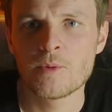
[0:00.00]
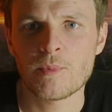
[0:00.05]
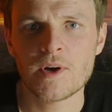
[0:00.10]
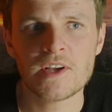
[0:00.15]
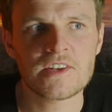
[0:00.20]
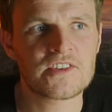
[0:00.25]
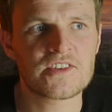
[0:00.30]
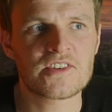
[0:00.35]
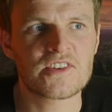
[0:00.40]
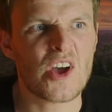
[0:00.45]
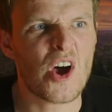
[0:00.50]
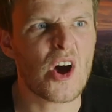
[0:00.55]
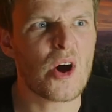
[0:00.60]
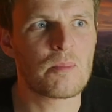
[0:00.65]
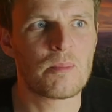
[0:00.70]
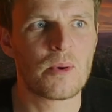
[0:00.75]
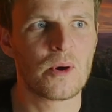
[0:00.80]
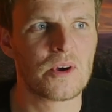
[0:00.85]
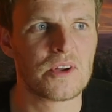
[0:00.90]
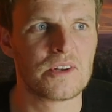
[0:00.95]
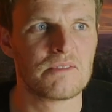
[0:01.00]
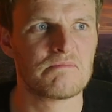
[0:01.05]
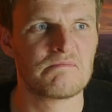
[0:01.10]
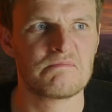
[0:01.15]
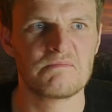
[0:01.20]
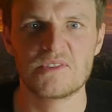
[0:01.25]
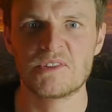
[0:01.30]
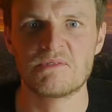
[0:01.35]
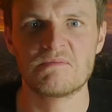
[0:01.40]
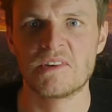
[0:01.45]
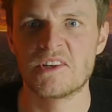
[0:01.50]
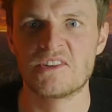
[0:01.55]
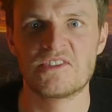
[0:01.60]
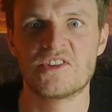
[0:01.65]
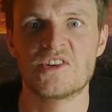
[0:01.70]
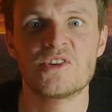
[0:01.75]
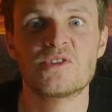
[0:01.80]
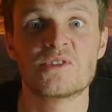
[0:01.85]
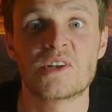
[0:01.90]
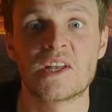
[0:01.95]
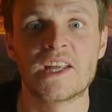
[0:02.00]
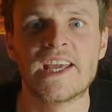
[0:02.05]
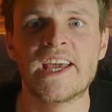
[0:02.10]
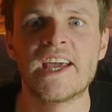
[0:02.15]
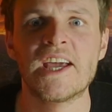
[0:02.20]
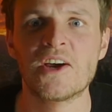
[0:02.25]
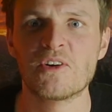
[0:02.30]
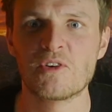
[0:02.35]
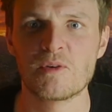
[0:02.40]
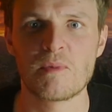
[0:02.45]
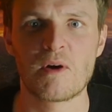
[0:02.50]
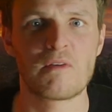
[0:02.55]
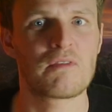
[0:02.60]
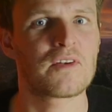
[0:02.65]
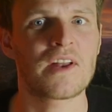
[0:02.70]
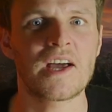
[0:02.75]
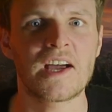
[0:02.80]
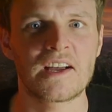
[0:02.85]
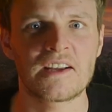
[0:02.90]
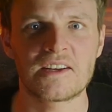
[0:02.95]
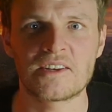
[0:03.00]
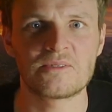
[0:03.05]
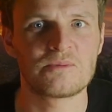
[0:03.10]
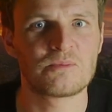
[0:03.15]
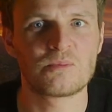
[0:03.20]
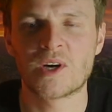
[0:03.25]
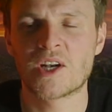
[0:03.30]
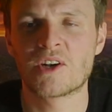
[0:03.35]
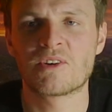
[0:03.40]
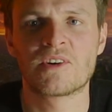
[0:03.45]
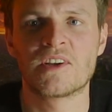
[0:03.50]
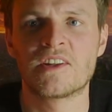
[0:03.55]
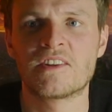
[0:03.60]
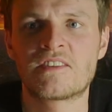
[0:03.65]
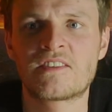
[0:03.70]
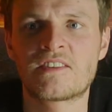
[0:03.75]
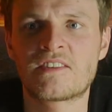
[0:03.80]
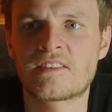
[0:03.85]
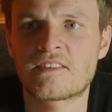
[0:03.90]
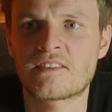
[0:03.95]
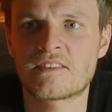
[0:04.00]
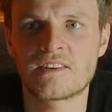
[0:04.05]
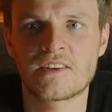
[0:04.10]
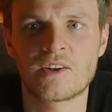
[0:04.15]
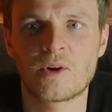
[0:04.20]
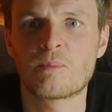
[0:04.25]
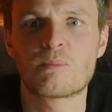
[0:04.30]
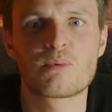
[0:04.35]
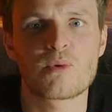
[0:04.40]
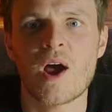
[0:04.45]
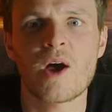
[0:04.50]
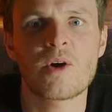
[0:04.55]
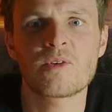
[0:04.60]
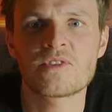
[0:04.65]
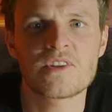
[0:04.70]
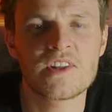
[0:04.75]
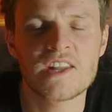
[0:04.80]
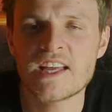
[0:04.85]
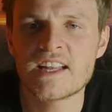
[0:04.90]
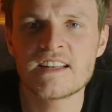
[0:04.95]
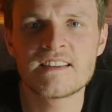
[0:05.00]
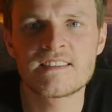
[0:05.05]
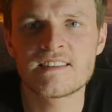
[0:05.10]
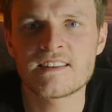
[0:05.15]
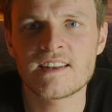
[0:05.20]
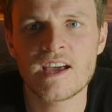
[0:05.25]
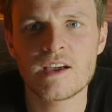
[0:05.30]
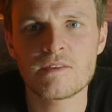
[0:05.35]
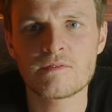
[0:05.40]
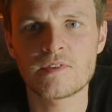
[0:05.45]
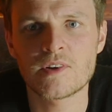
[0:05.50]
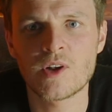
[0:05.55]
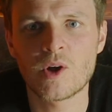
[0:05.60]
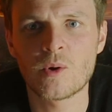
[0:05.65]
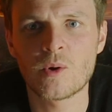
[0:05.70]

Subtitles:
my start point is usually here in my flat, whether it's, you know, browsing the internet for